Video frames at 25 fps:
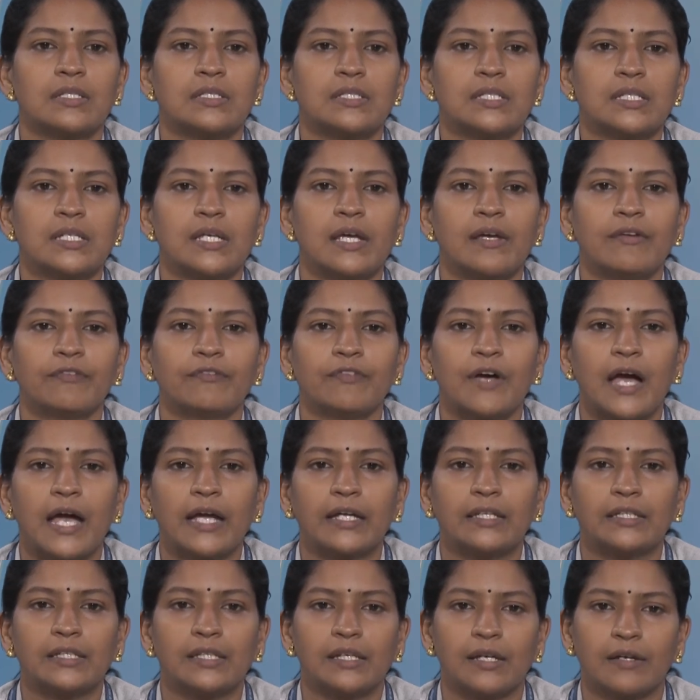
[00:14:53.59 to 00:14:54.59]

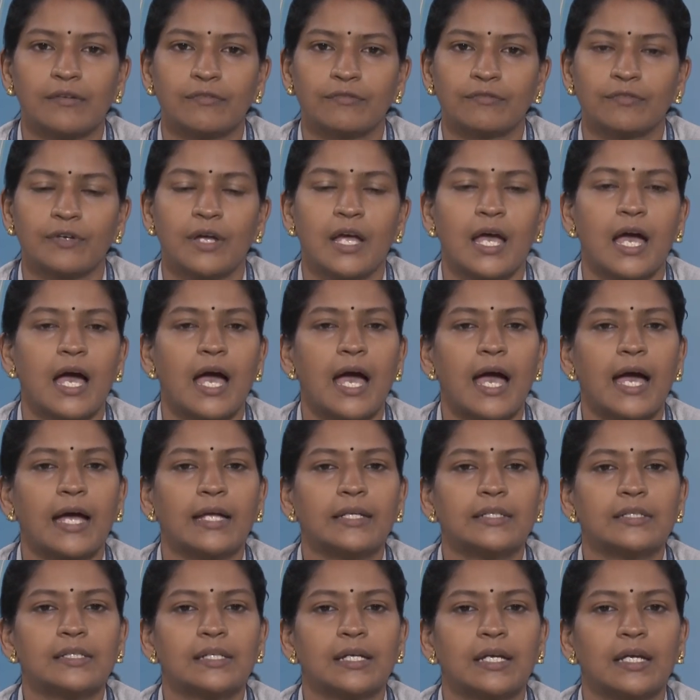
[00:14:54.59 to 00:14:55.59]
TF-IDF,
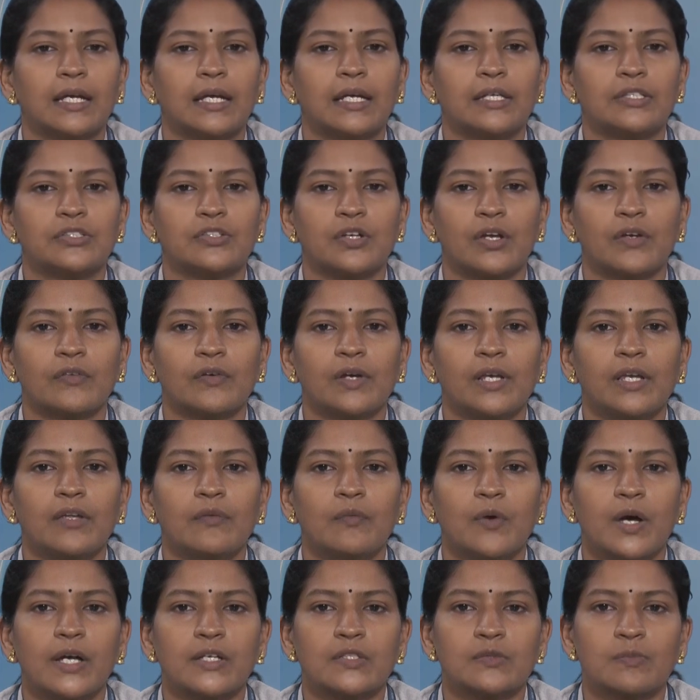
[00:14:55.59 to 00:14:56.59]
and it generally
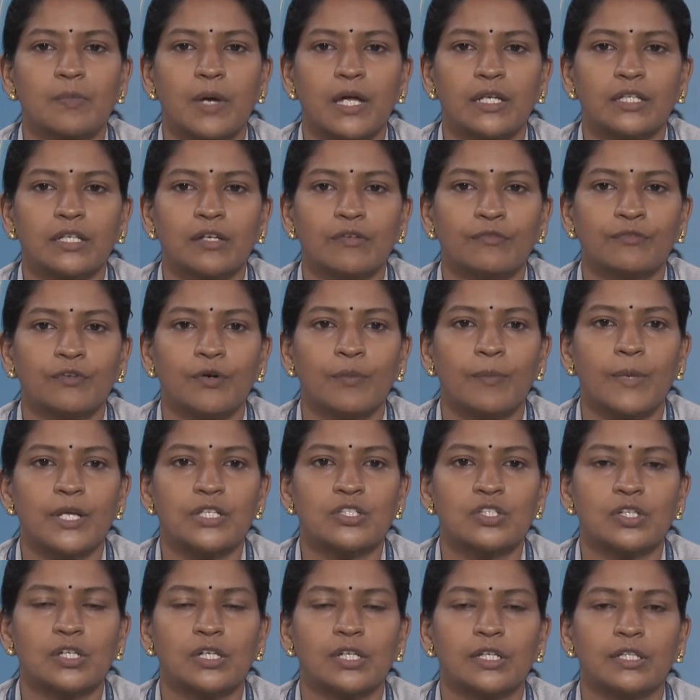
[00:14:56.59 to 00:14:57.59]
works better for
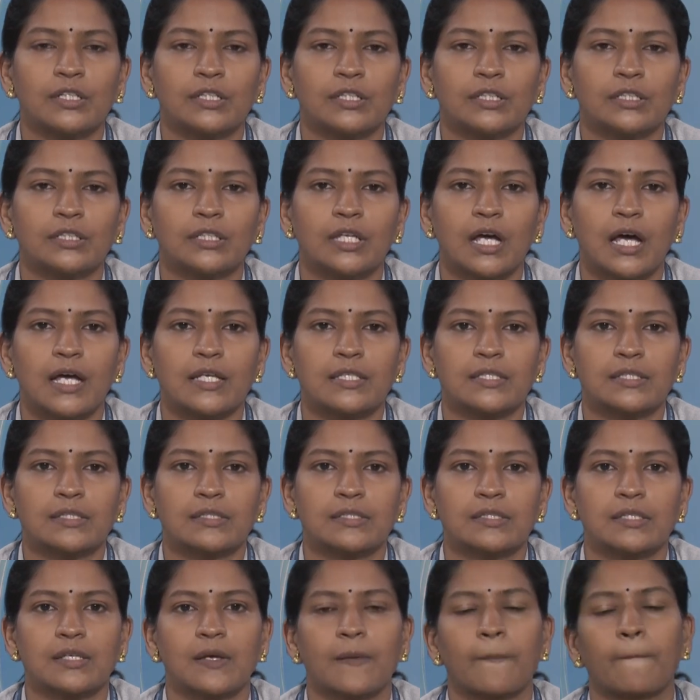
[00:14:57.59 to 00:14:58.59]
machine learning tasks.
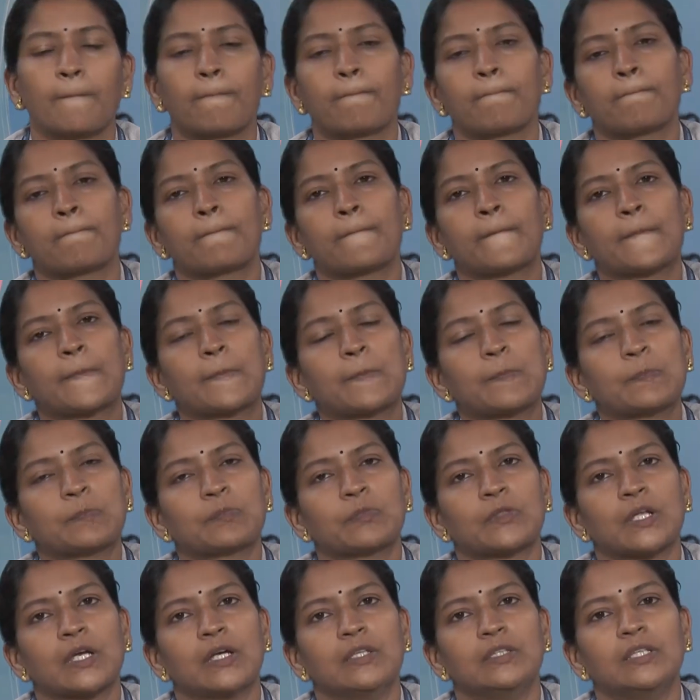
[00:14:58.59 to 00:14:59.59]

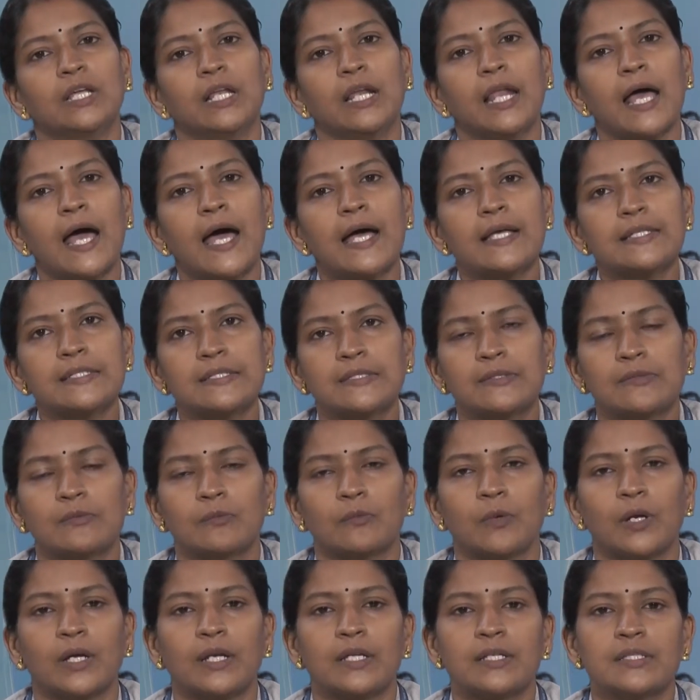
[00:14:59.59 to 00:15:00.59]
The last
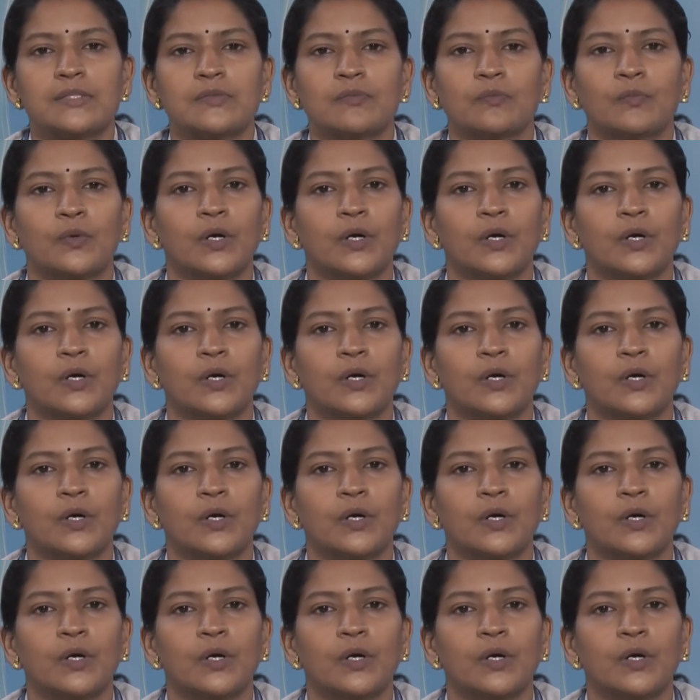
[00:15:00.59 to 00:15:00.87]
one is